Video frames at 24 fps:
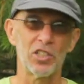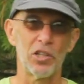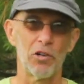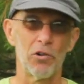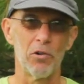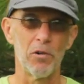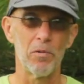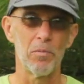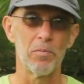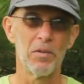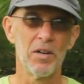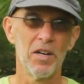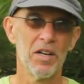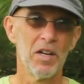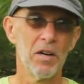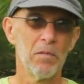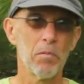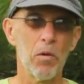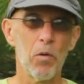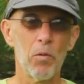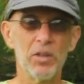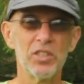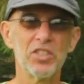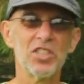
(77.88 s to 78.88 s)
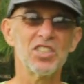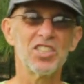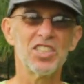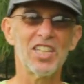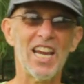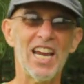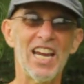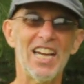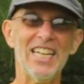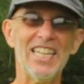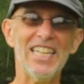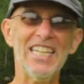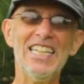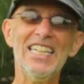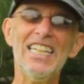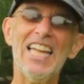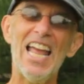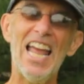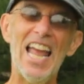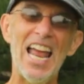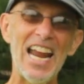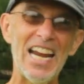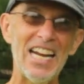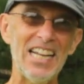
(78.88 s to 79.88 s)
to them, but we just can't eat
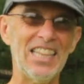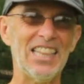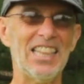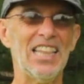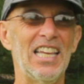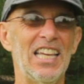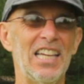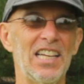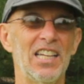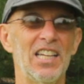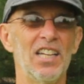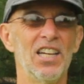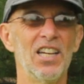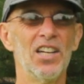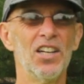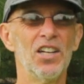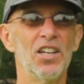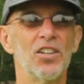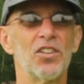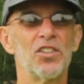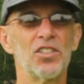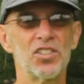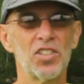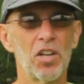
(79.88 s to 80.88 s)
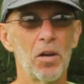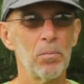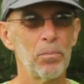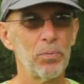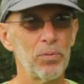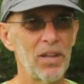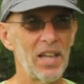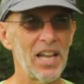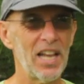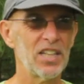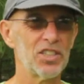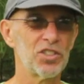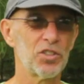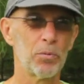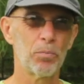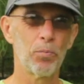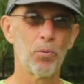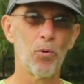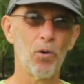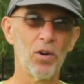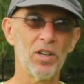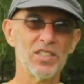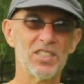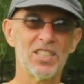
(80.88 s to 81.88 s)
anything because some plants are
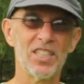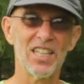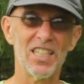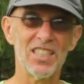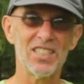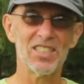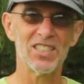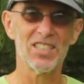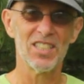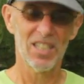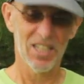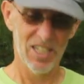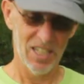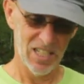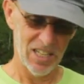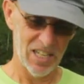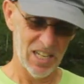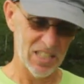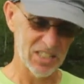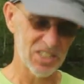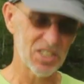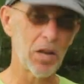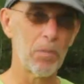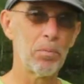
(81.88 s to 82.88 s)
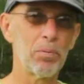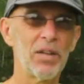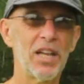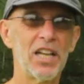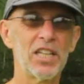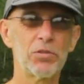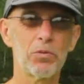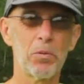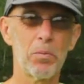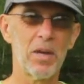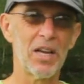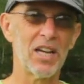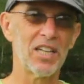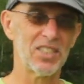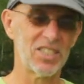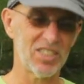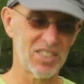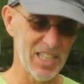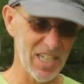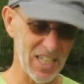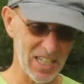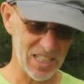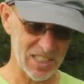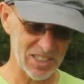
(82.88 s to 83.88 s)
poisonous, some plants will make us
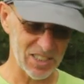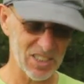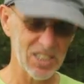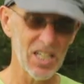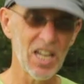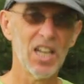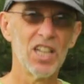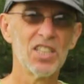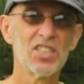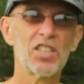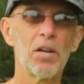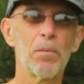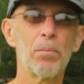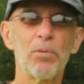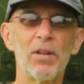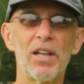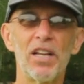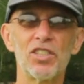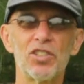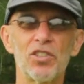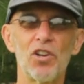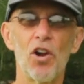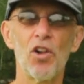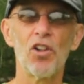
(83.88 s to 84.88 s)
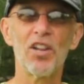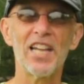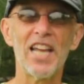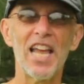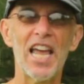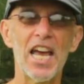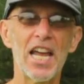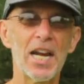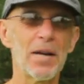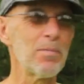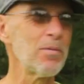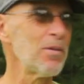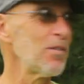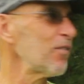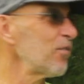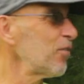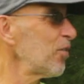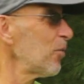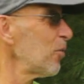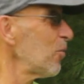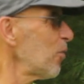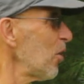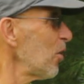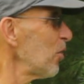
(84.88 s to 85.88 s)
sick, some plants are only edible
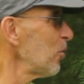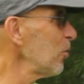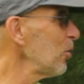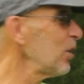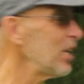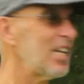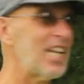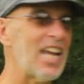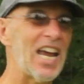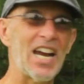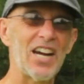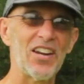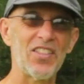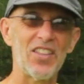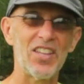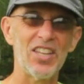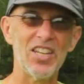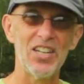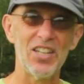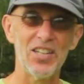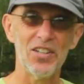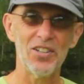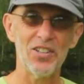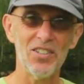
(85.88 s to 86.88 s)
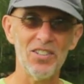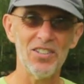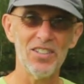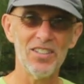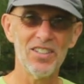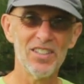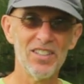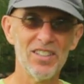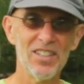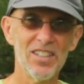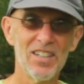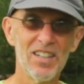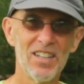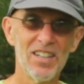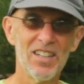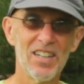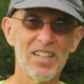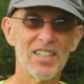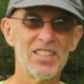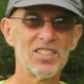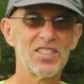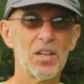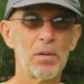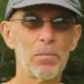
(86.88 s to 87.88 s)
for one week out of the year,
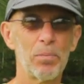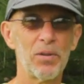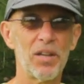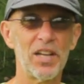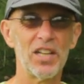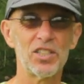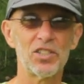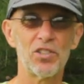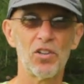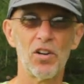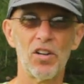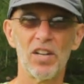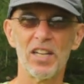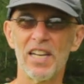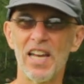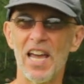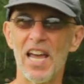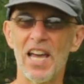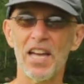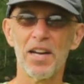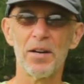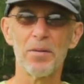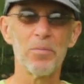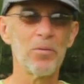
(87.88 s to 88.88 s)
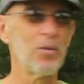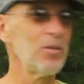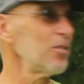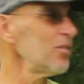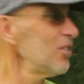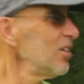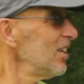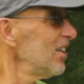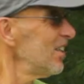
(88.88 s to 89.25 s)
some plants are only edible.